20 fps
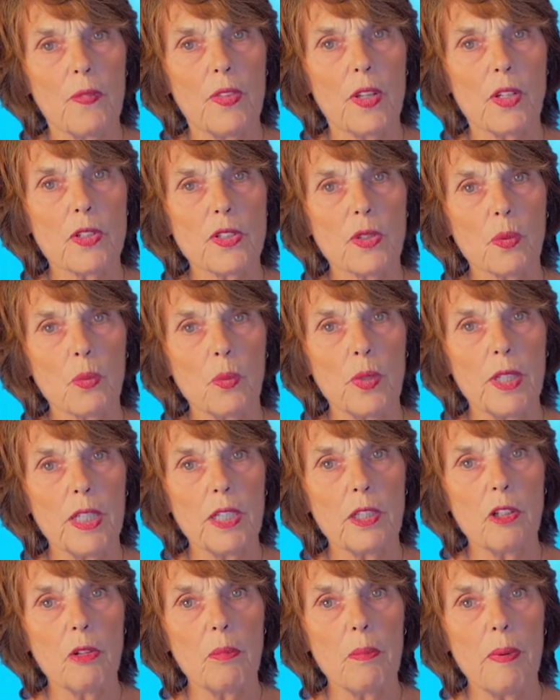there's a
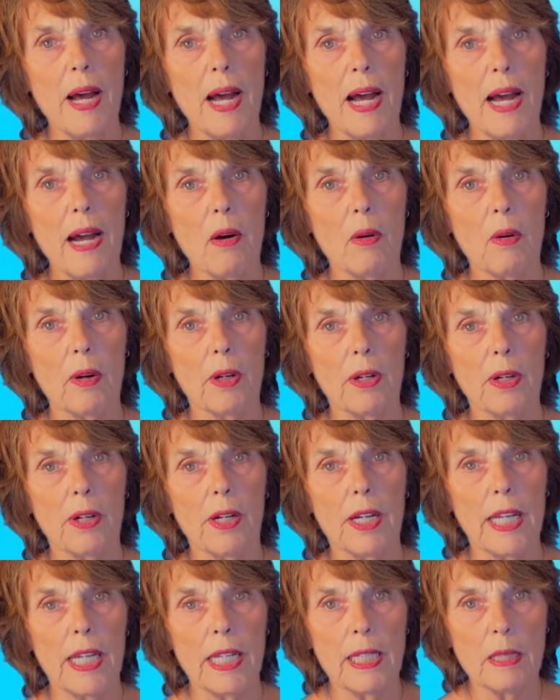real
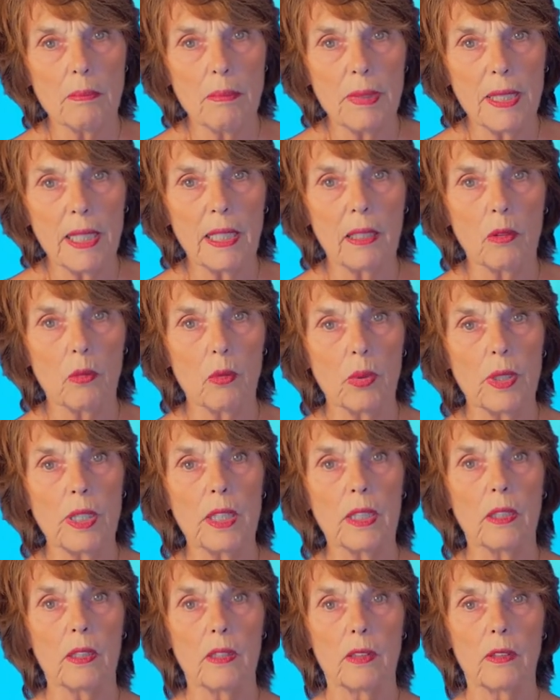power in being
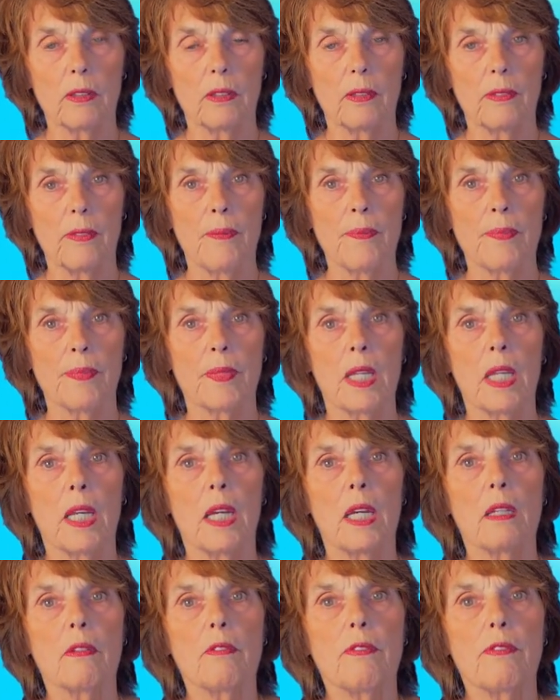real,
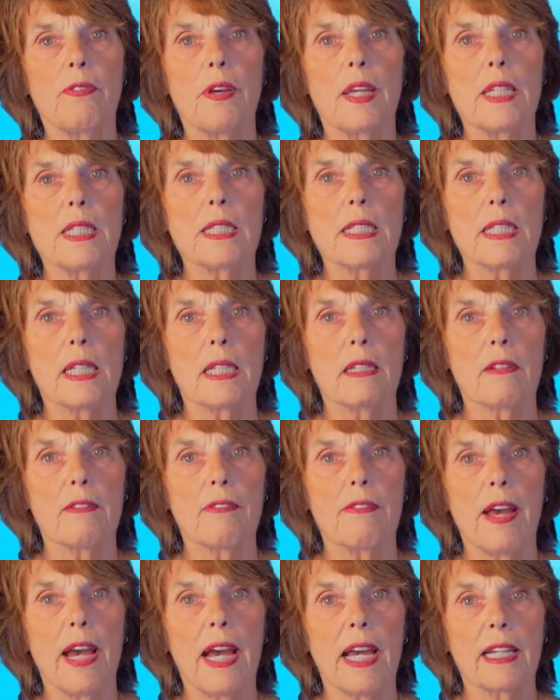in facing the
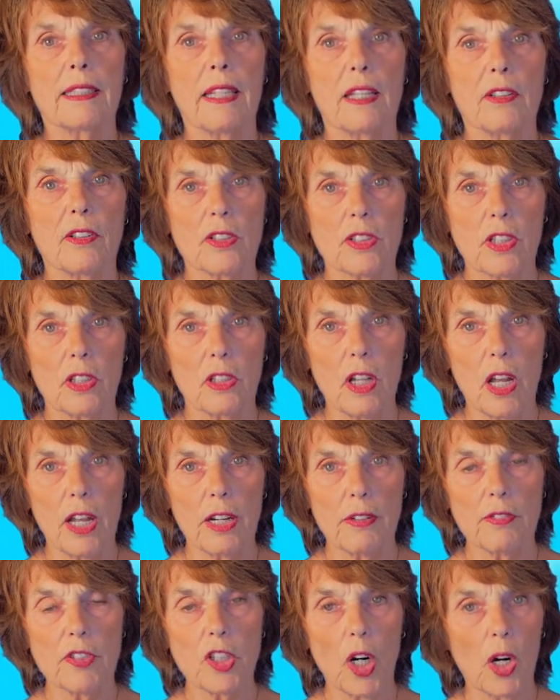fact that there's a
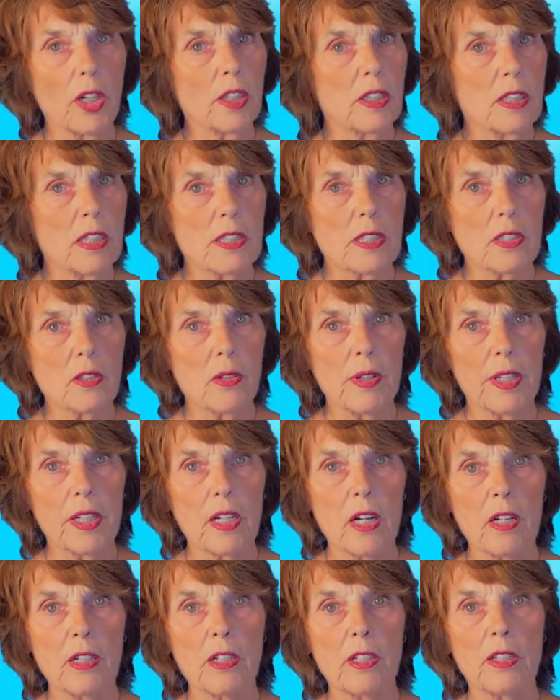lot of darkness
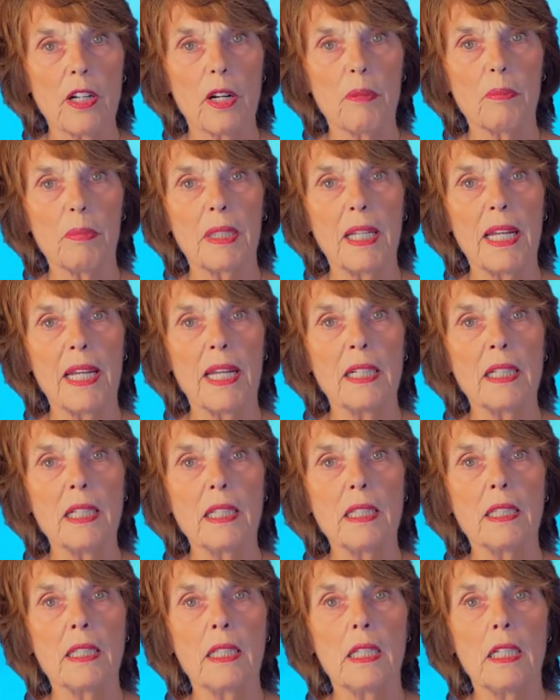going on our
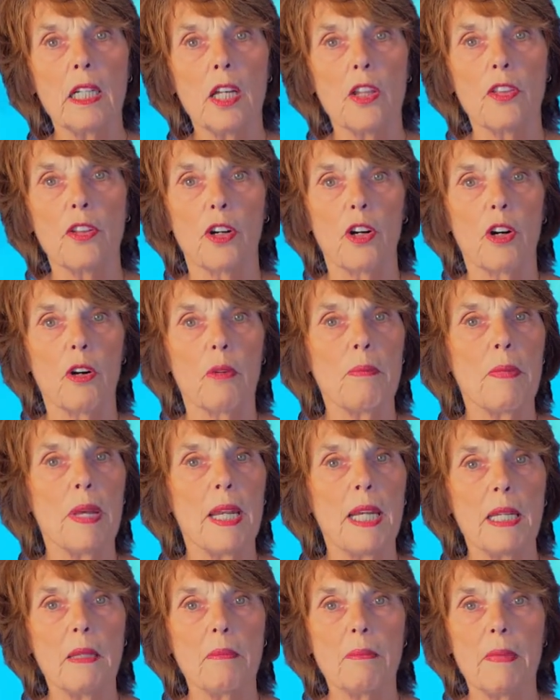planet. There are
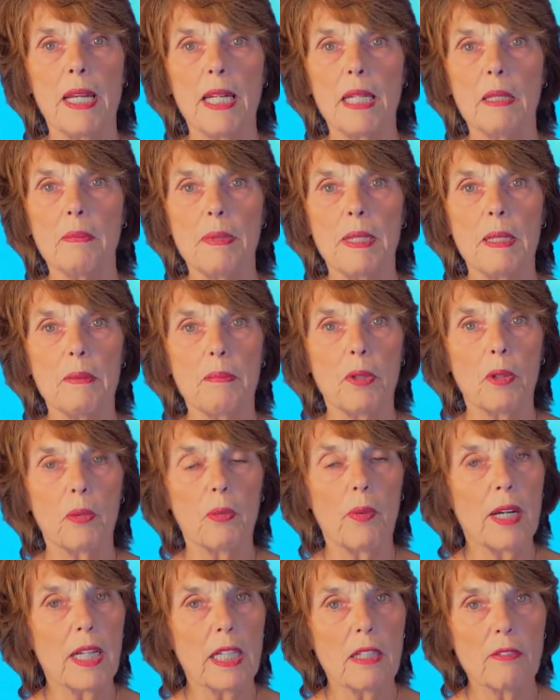many, many people
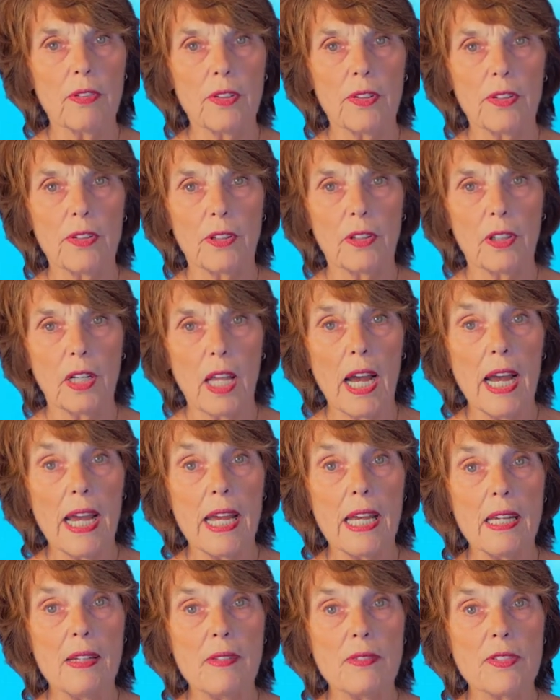running for their
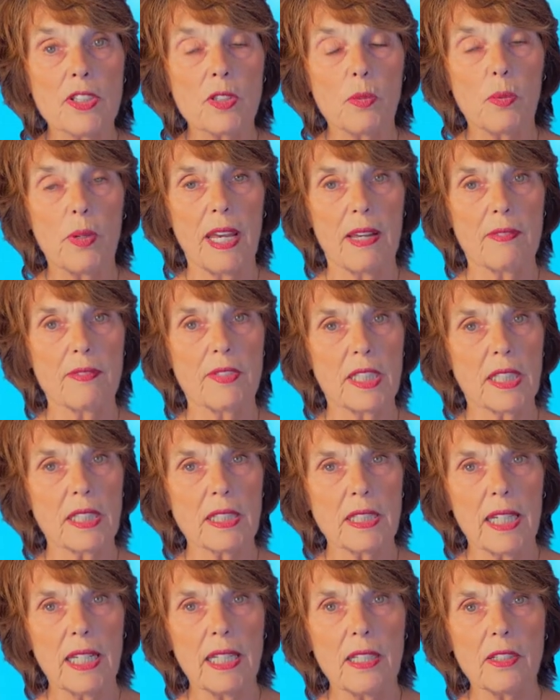lives. We have
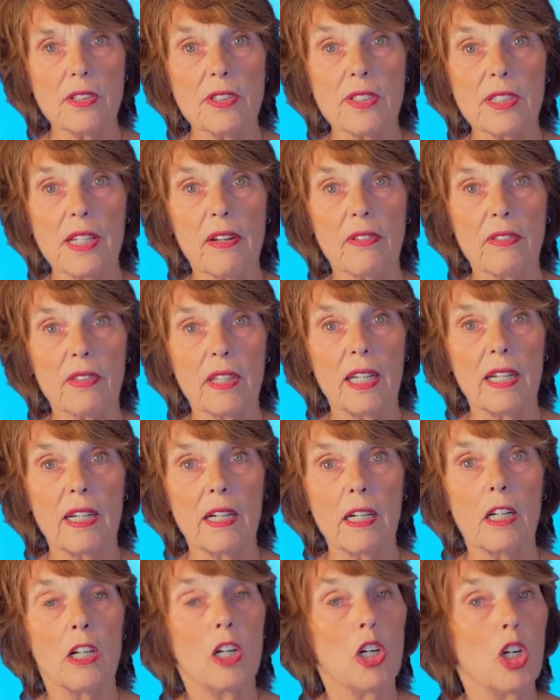dictators out
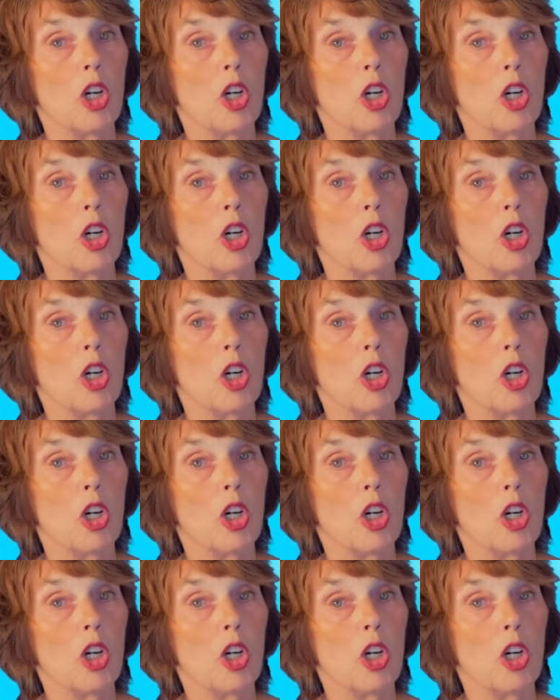there.